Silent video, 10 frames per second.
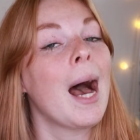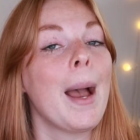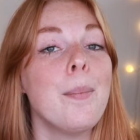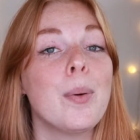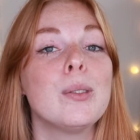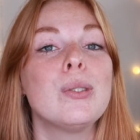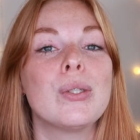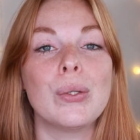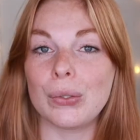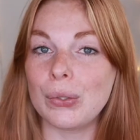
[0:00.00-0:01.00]
I
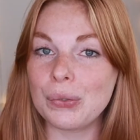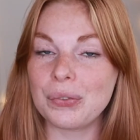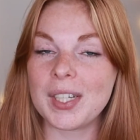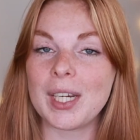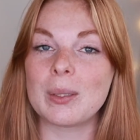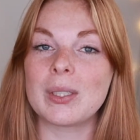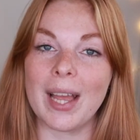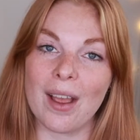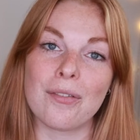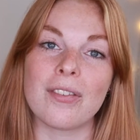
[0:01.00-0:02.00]
post new
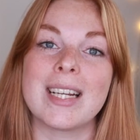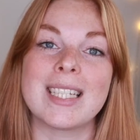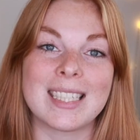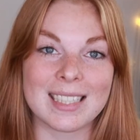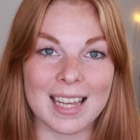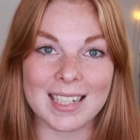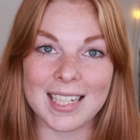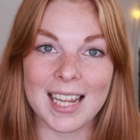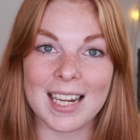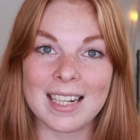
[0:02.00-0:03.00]
videos every
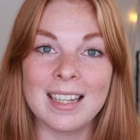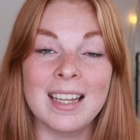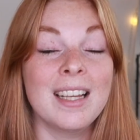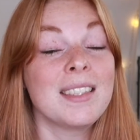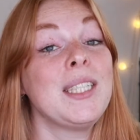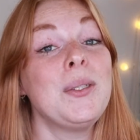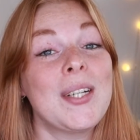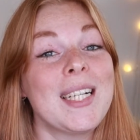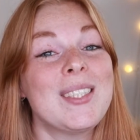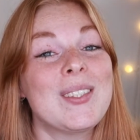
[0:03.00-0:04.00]
Saturday. Thank
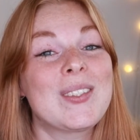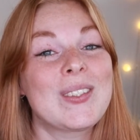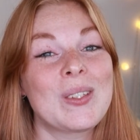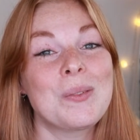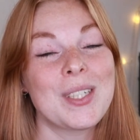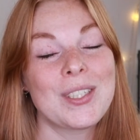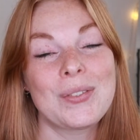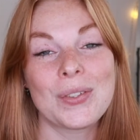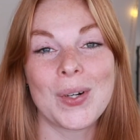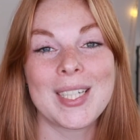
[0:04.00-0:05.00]
you guys so
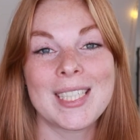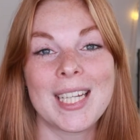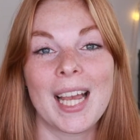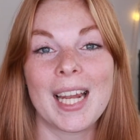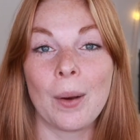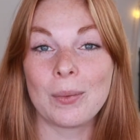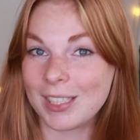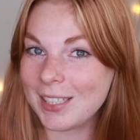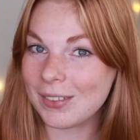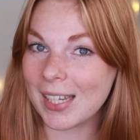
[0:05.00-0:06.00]
much for watching, and I will
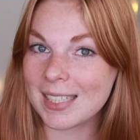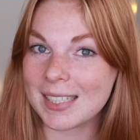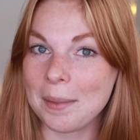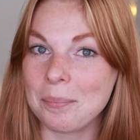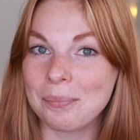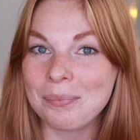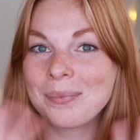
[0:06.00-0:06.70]
see you next time.